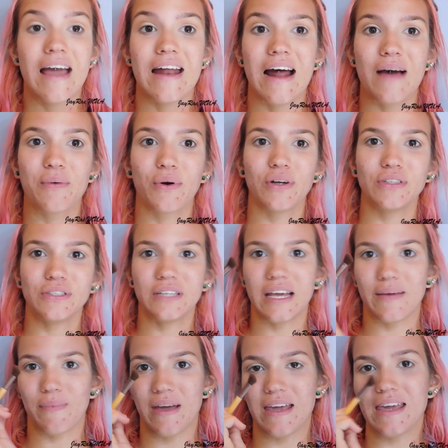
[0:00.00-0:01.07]
and I'm going to
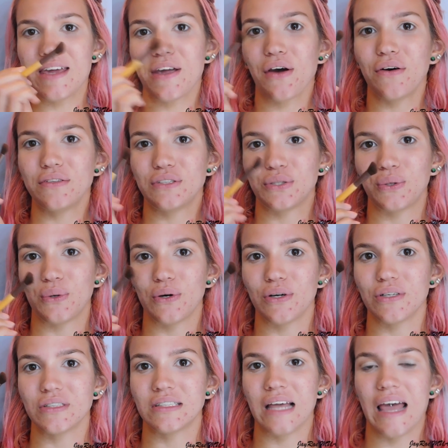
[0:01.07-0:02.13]
take my
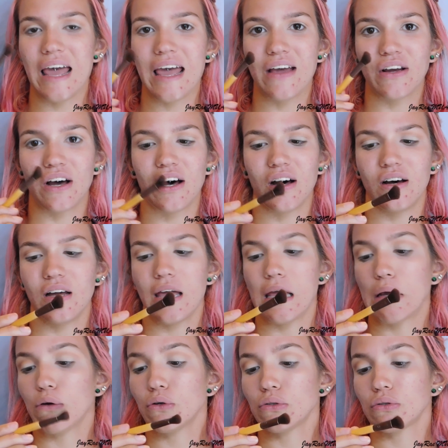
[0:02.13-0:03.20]
EcoTools uh,
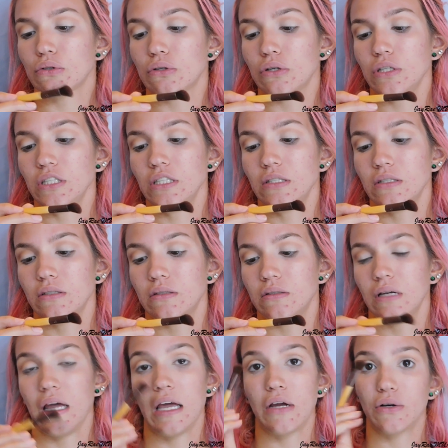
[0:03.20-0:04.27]
angled crease,
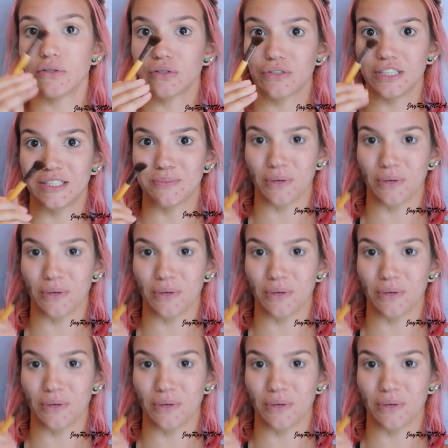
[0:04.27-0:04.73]
angled crease